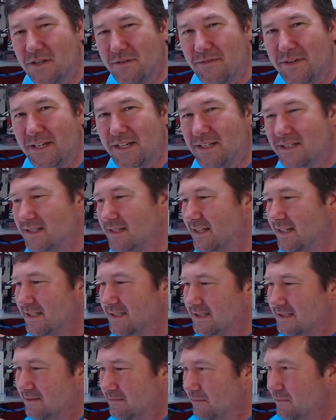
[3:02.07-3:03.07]
of it
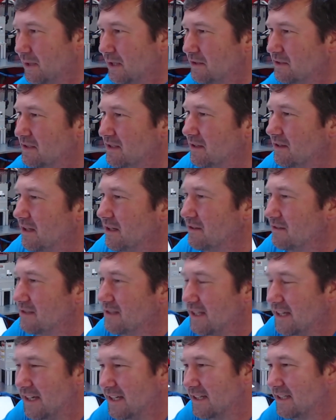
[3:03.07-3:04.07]
does most of those
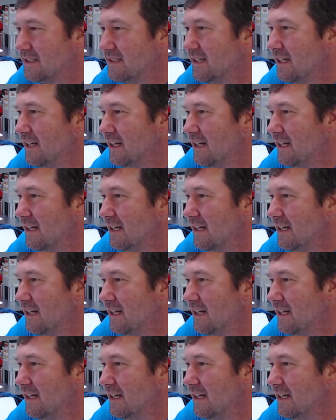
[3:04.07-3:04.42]
things.